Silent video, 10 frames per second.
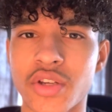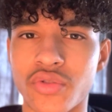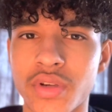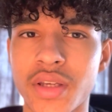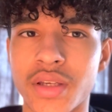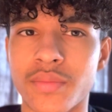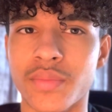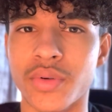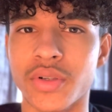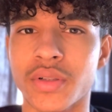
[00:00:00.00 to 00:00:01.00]
intriguing,
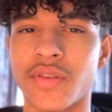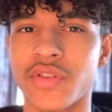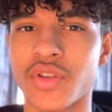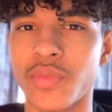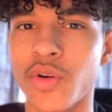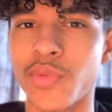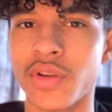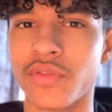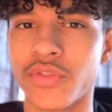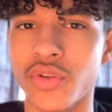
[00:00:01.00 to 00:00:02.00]
but to sum it up in
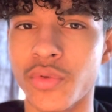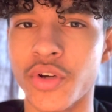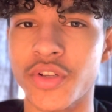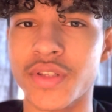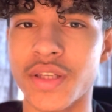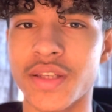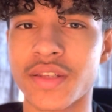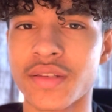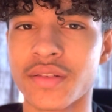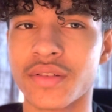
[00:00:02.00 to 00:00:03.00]
a few words,
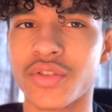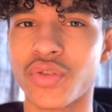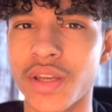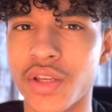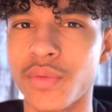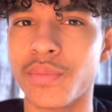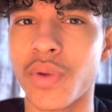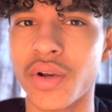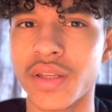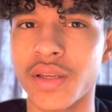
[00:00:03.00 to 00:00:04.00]
it's training your
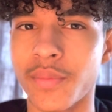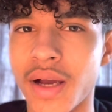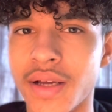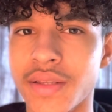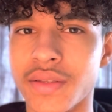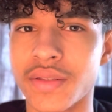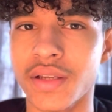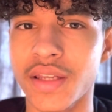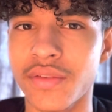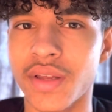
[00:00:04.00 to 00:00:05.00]
body and mind to
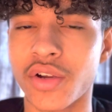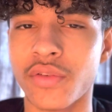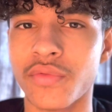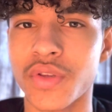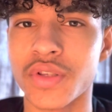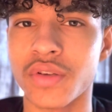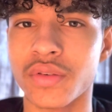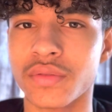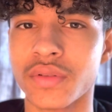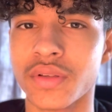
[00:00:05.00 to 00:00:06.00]
leave that comfort
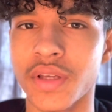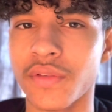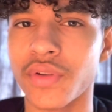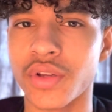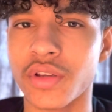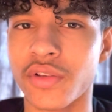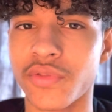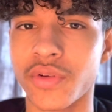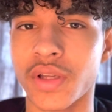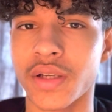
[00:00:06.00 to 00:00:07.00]
zone even though you don't
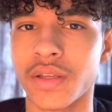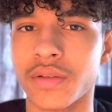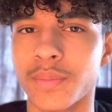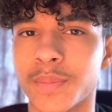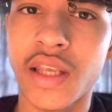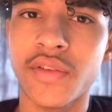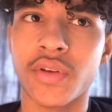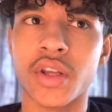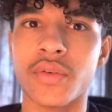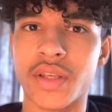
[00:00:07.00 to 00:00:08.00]
feel like it.
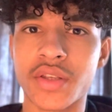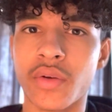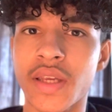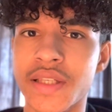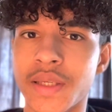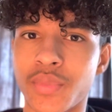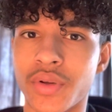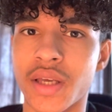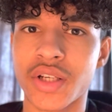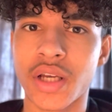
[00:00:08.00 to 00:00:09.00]
Even though it's so easy to put
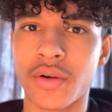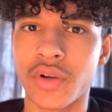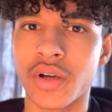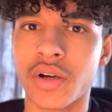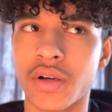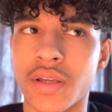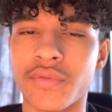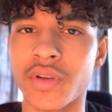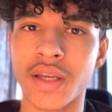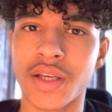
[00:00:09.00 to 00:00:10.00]
that shower on hot and have
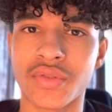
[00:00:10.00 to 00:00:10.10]
a nice